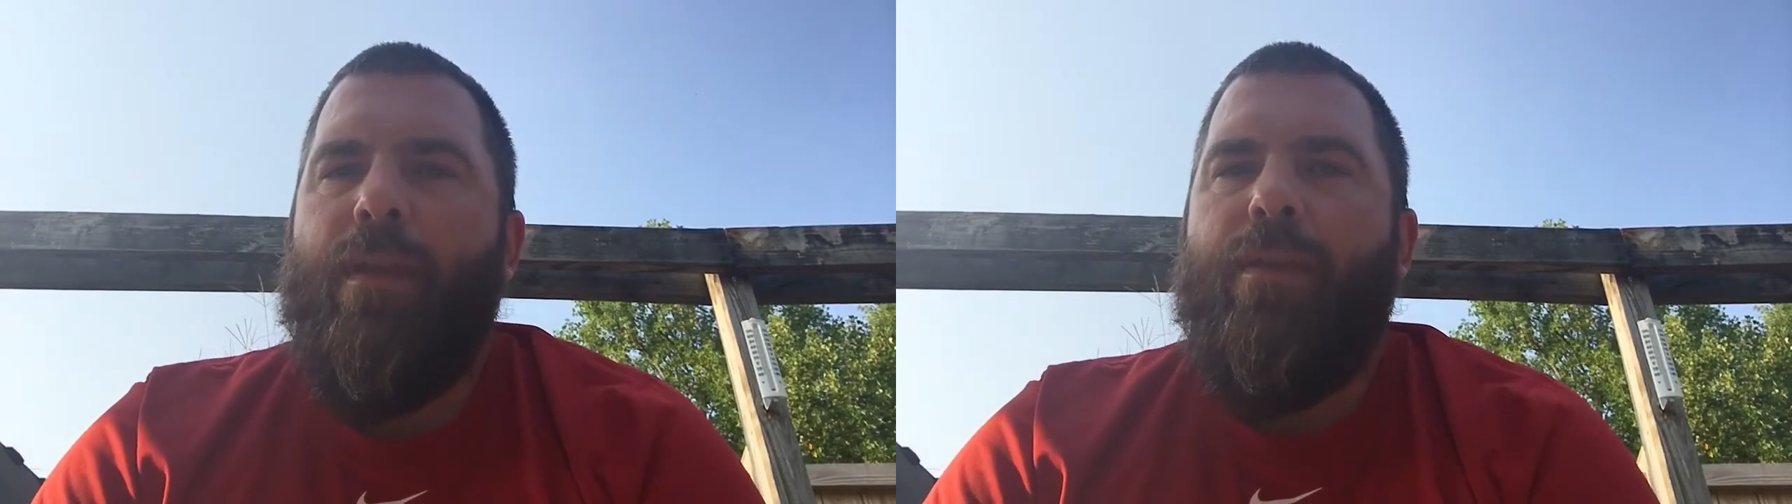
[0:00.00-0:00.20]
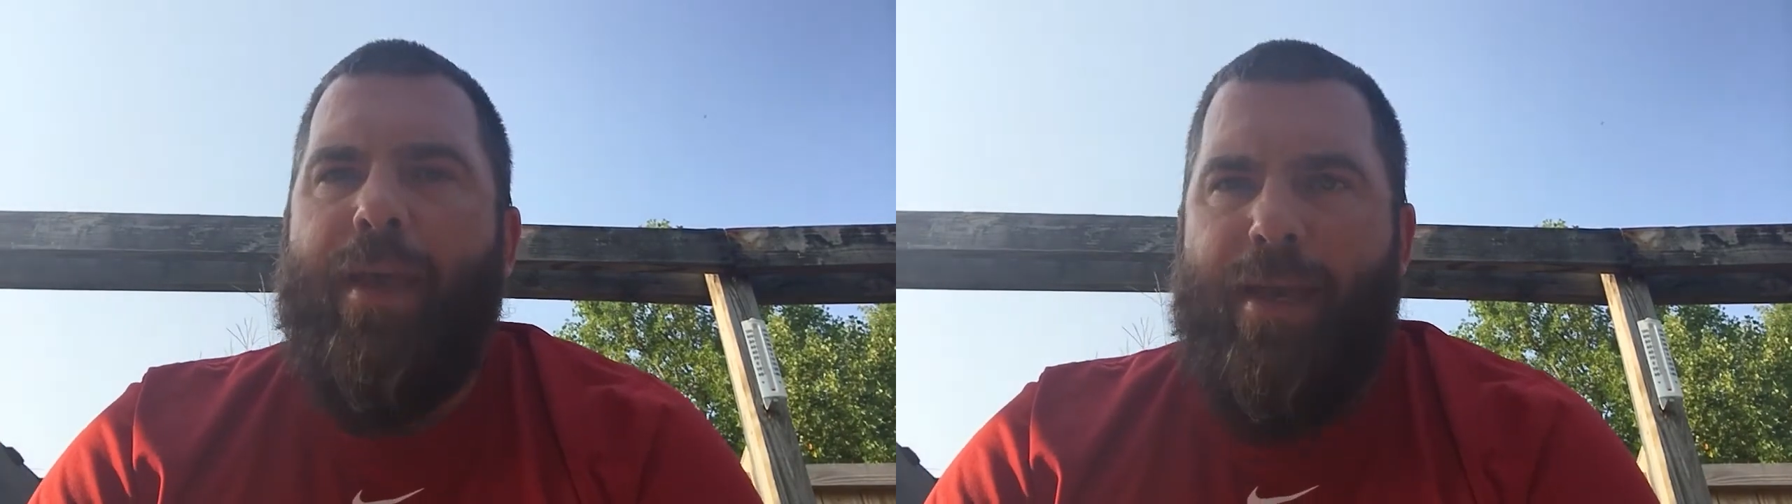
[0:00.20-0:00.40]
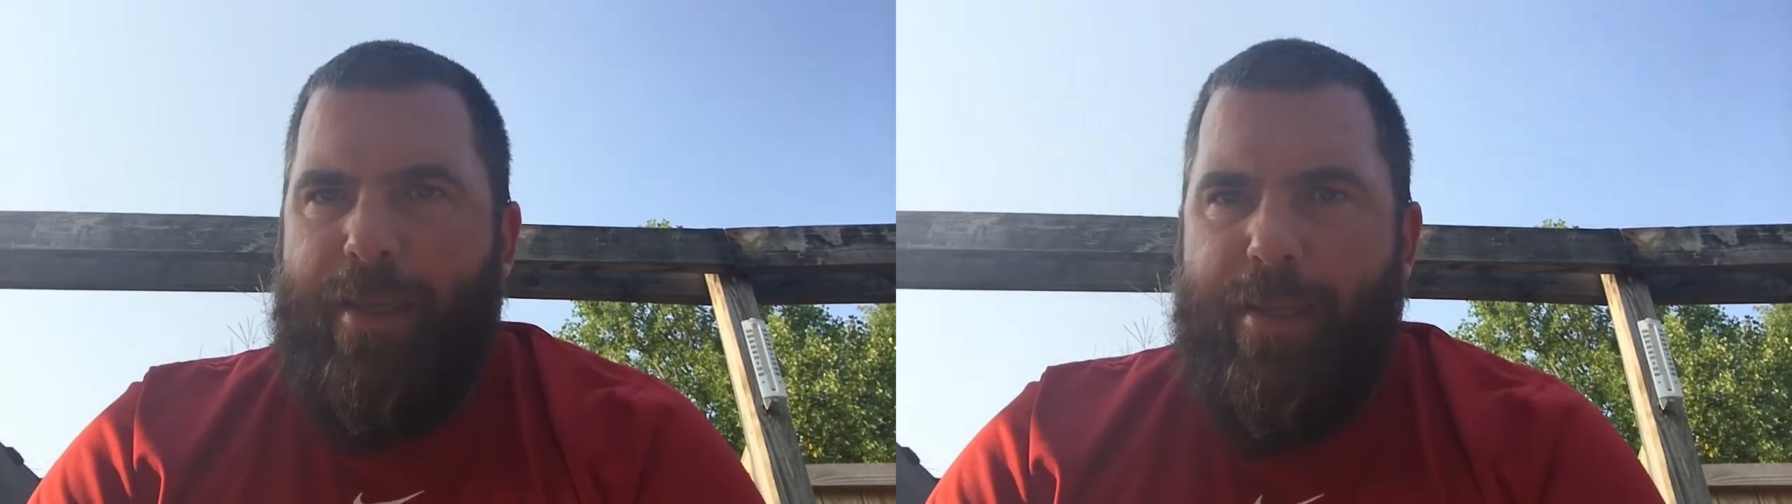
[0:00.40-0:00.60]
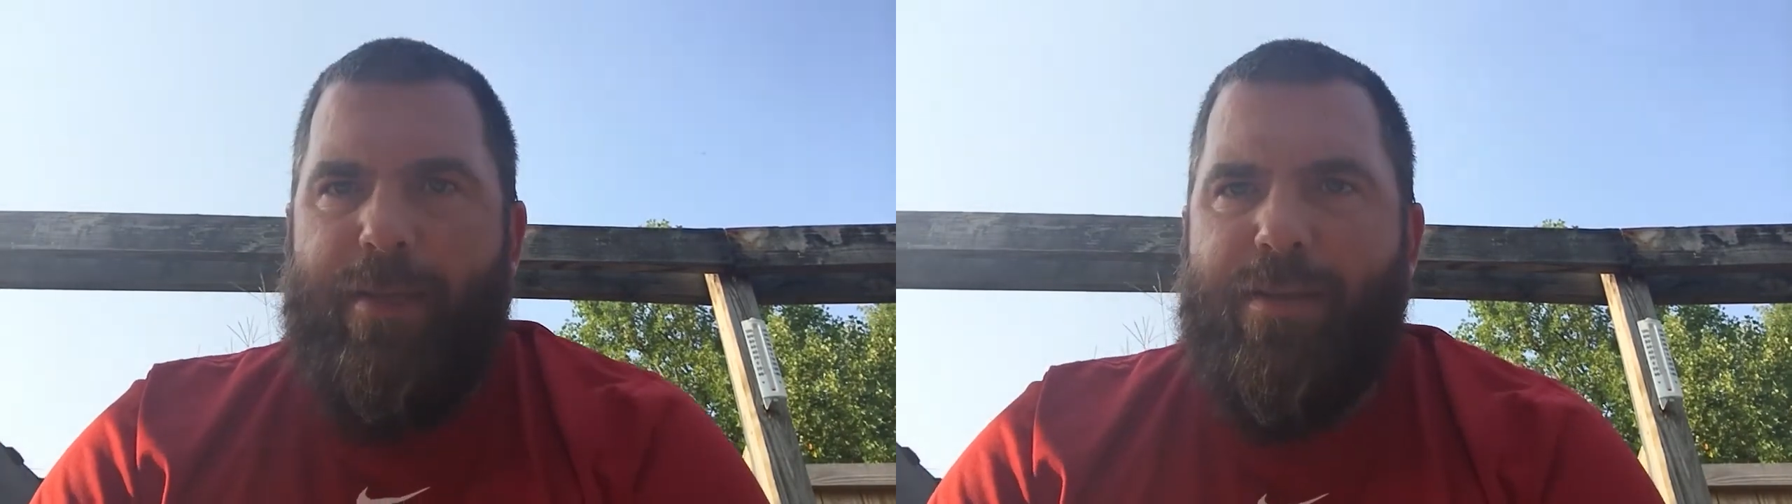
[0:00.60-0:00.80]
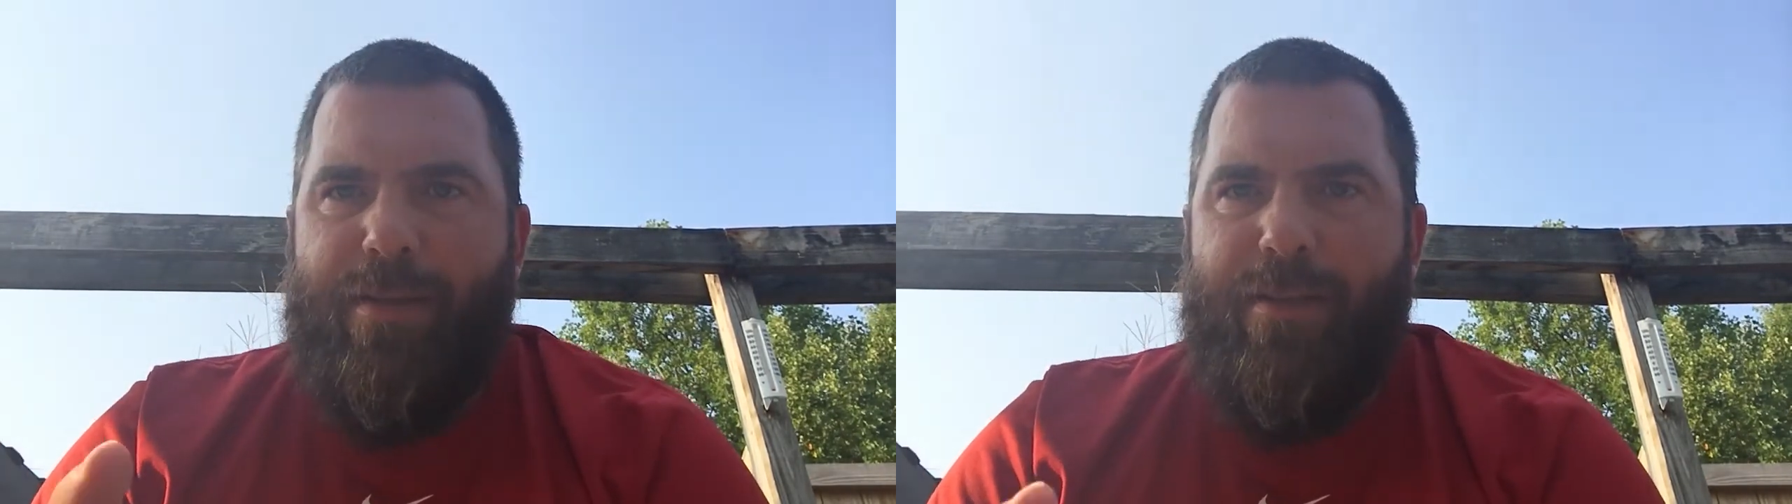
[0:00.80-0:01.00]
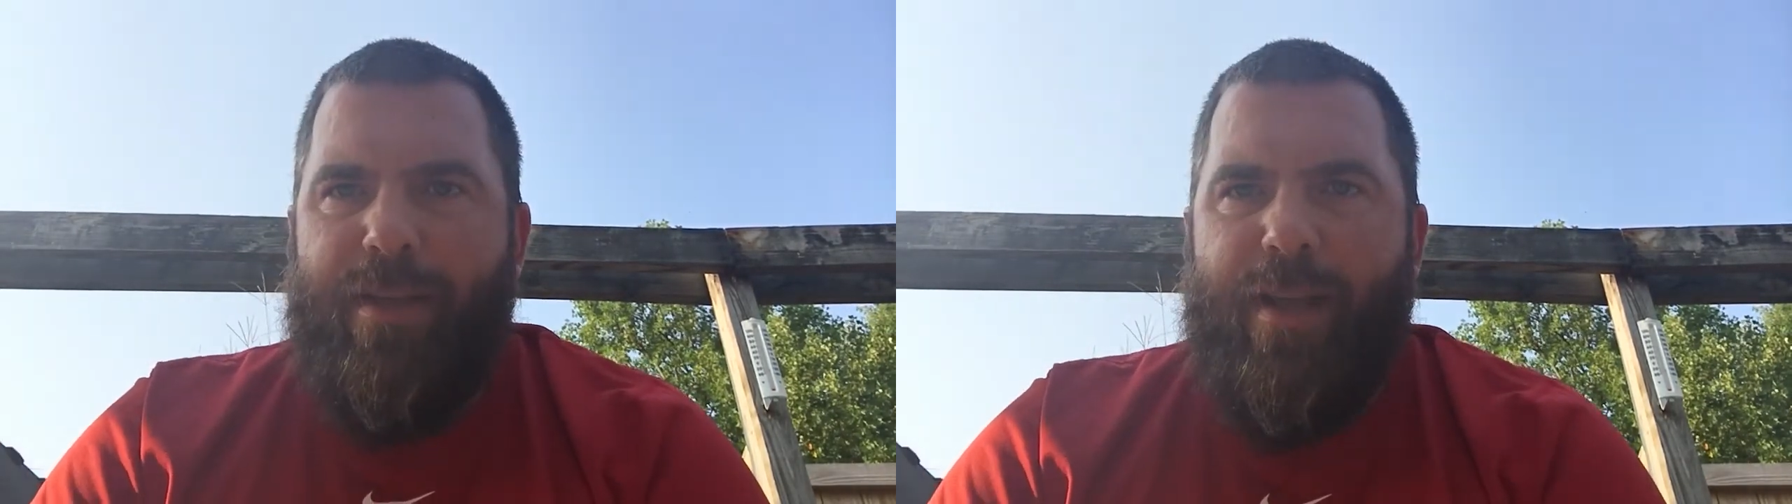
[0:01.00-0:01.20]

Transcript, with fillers: That is the